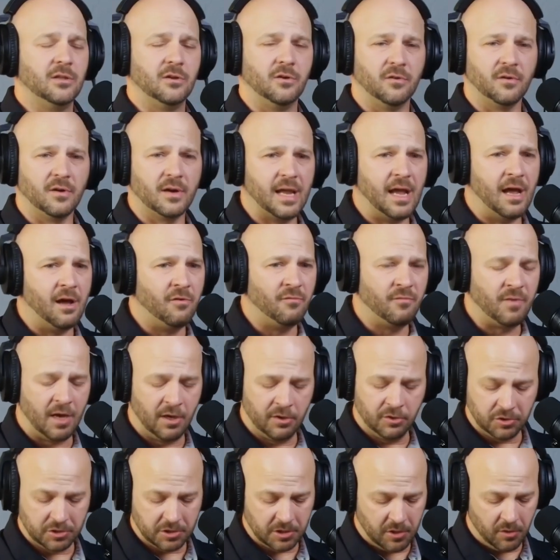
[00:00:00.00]
their account
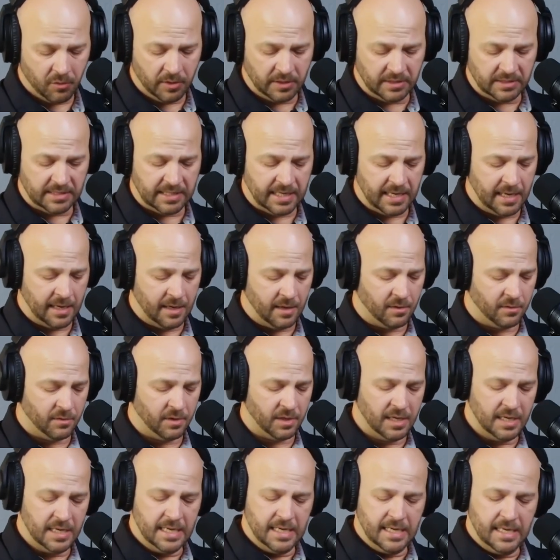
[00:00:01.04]
values are going
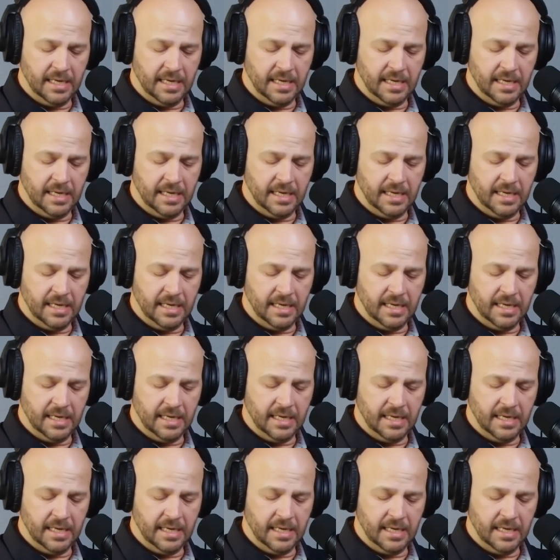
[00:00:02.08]
down,